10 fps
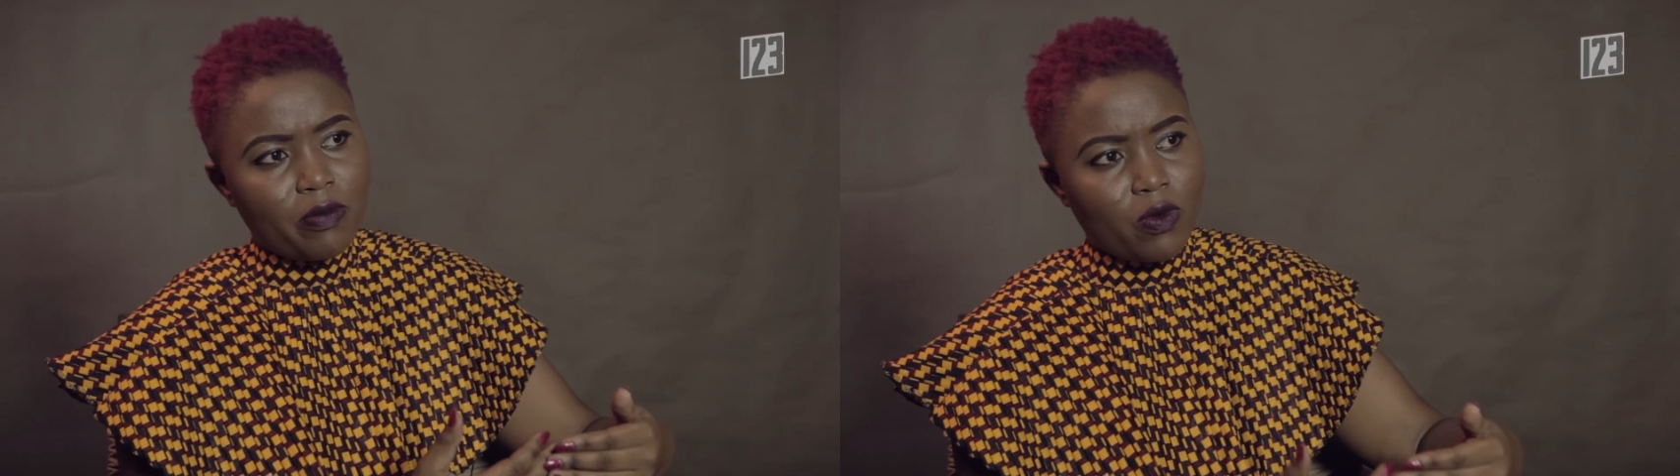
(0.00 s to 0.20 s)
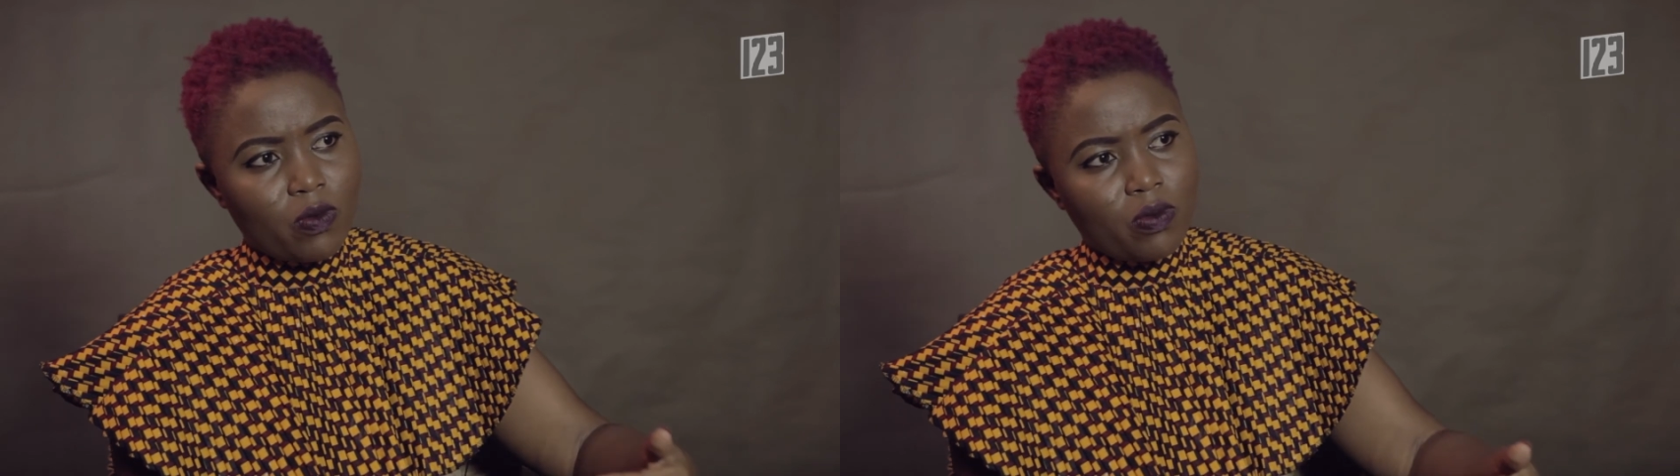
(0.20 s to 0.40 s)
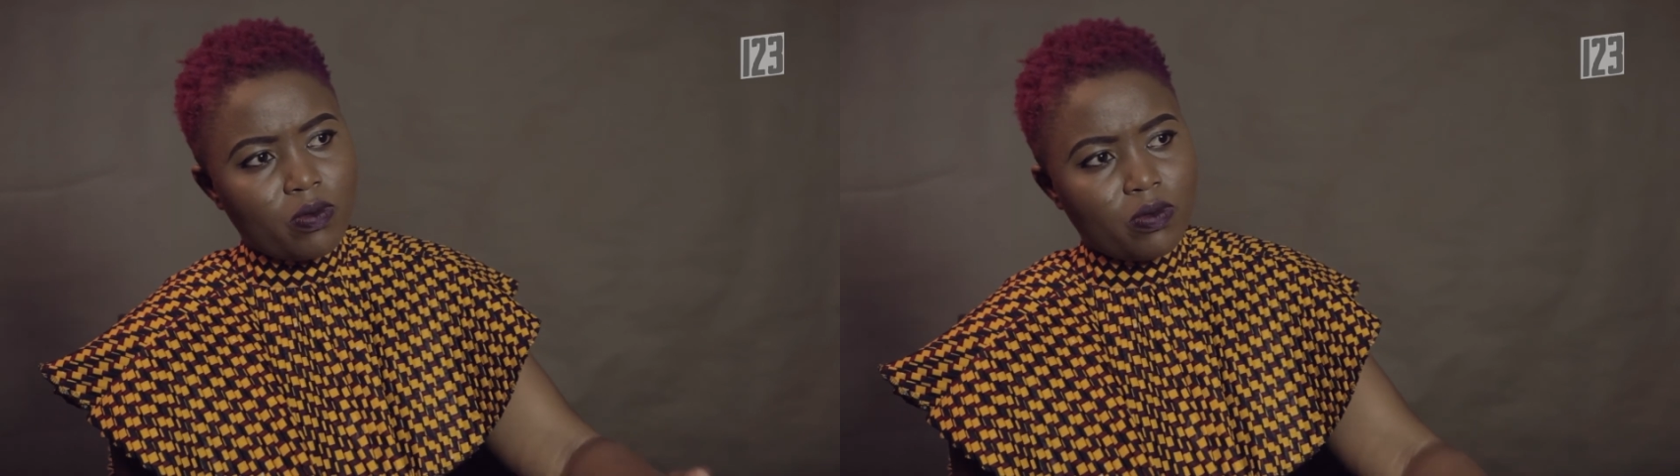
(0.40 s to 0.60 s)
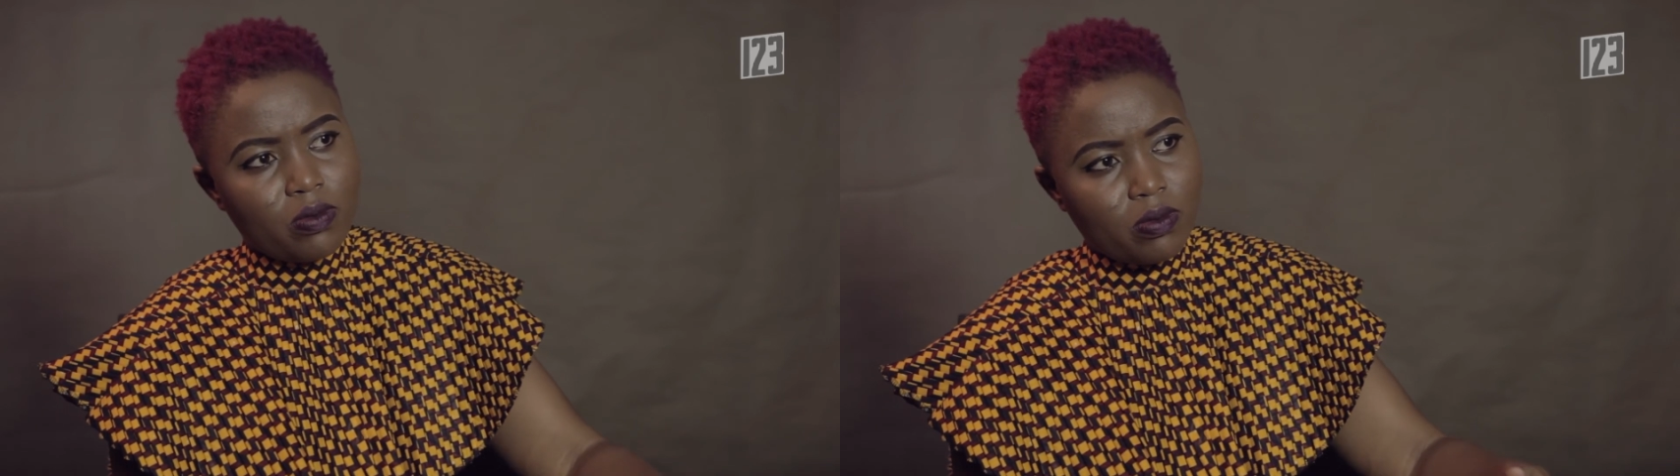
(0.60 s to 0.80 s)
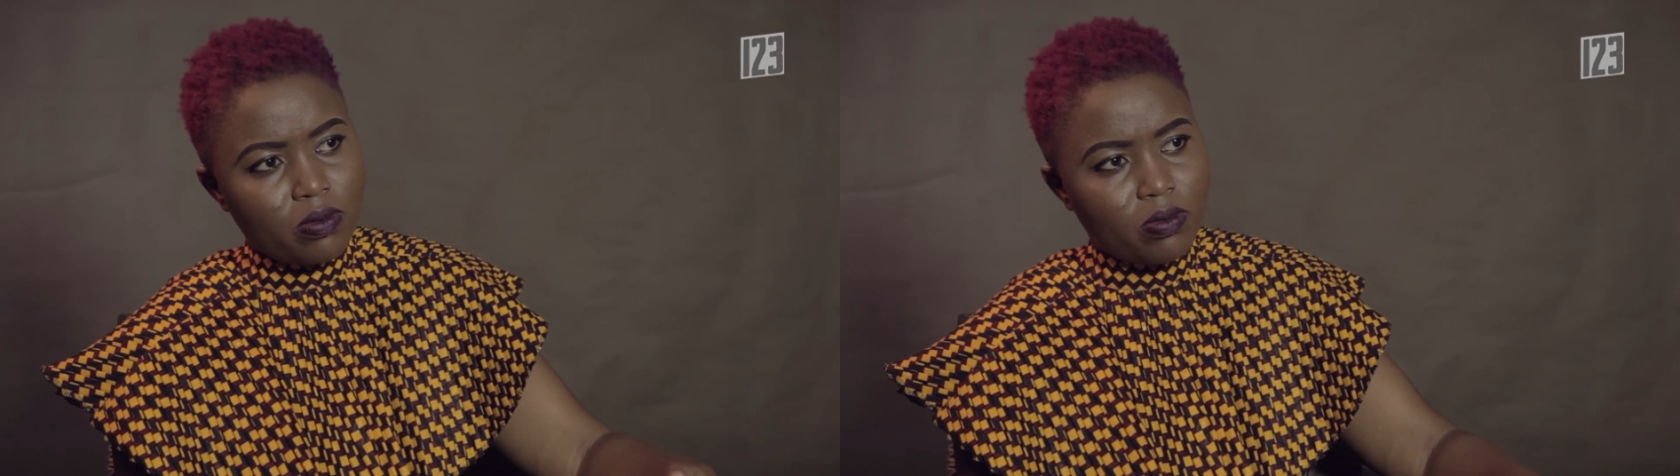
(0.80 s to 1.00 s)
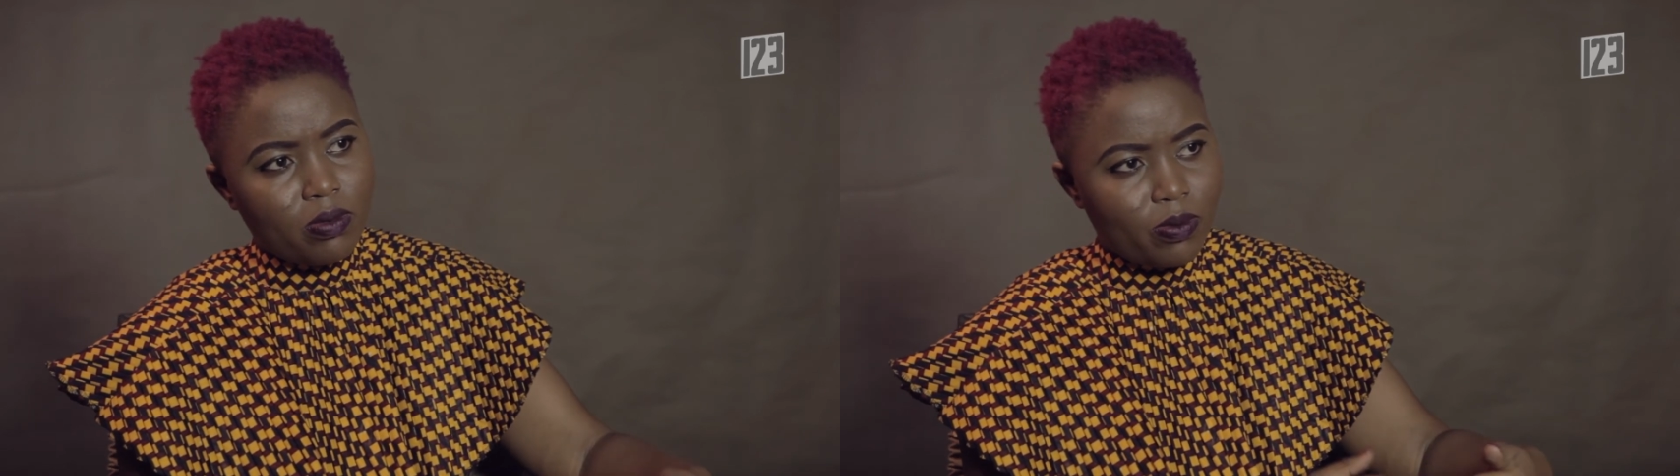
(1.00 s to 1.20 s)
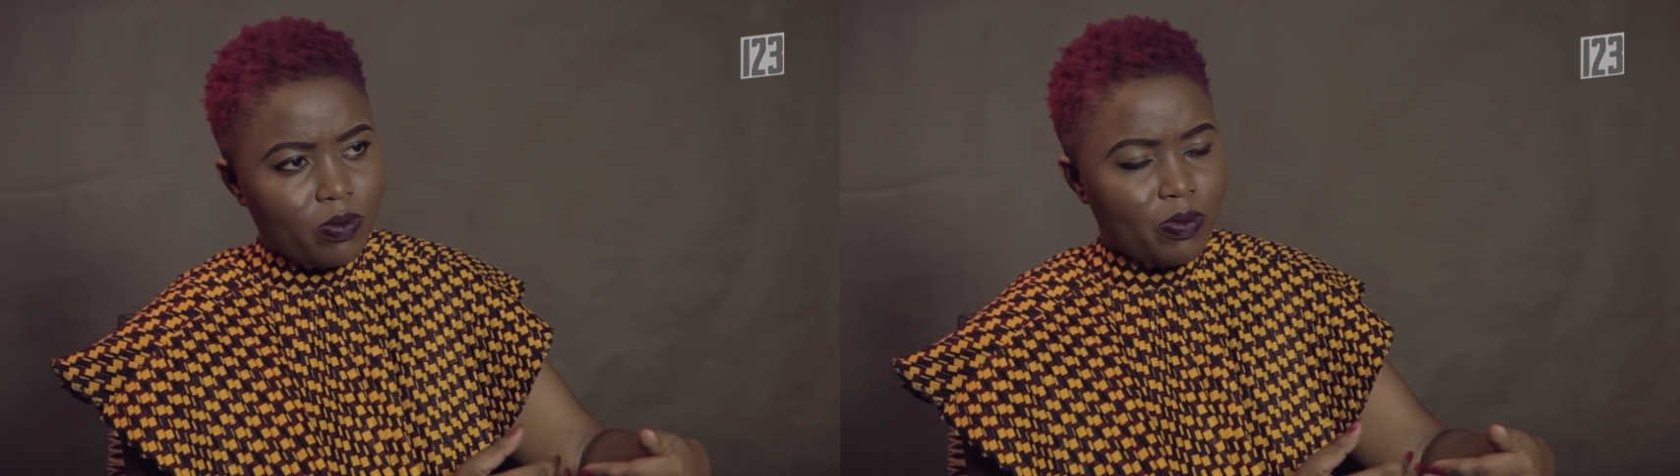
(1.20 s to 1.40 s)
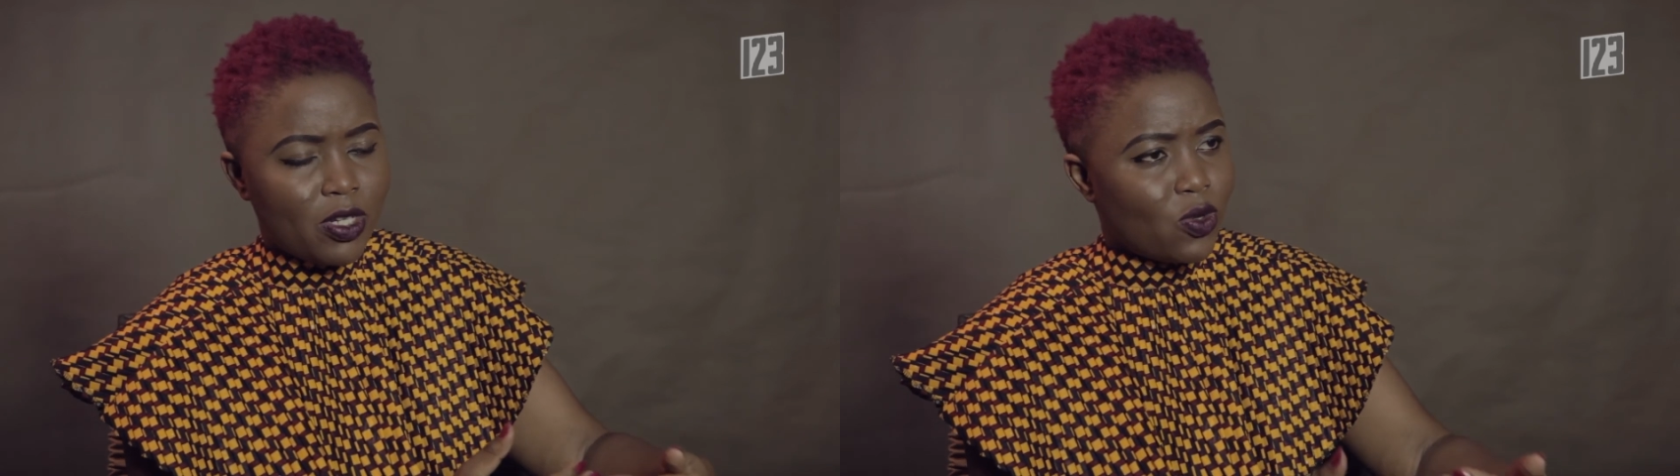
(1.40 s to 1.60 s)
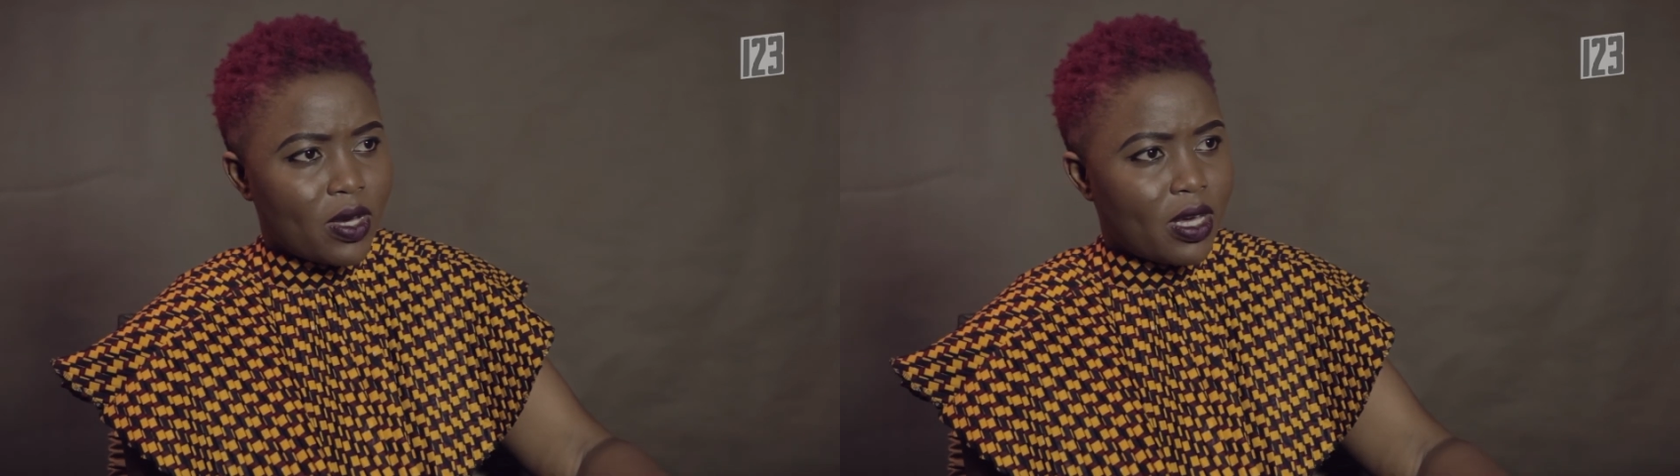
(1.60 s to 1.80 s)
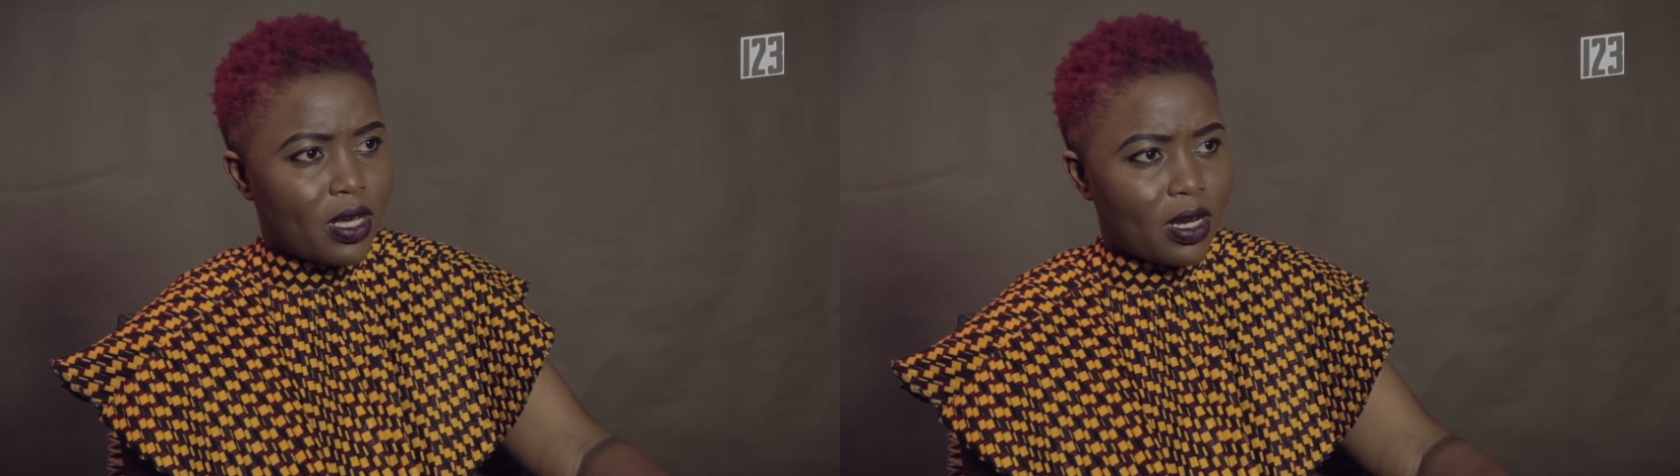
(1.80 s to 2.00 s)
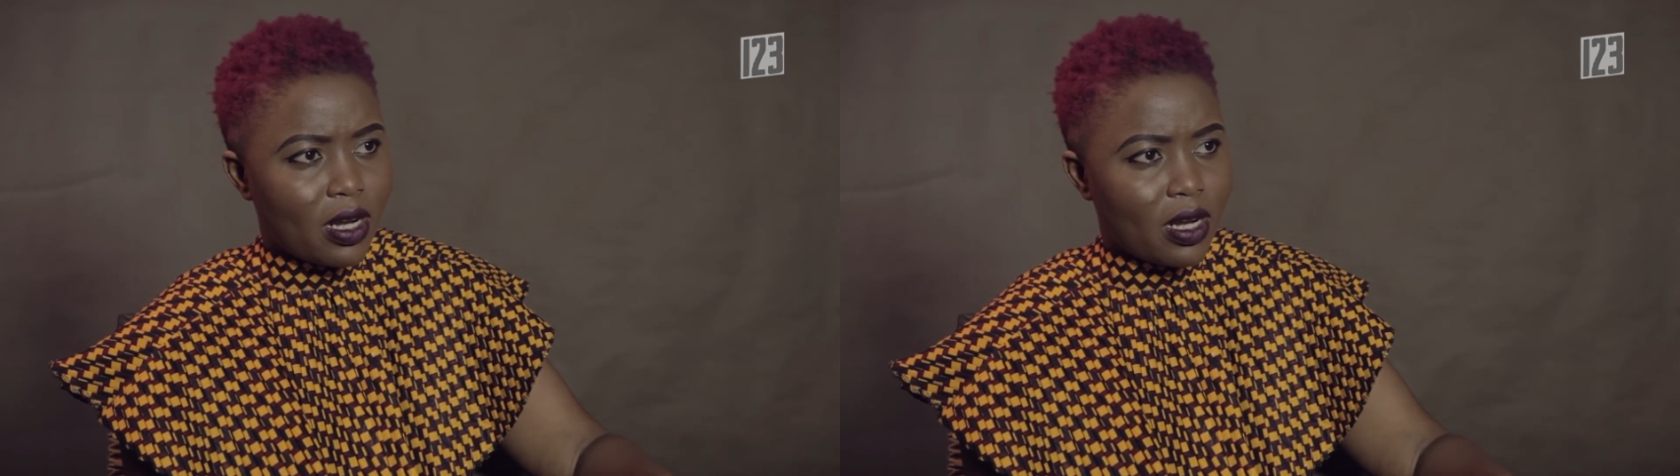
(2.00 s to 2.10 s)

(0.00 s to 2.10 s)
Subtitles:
be doing,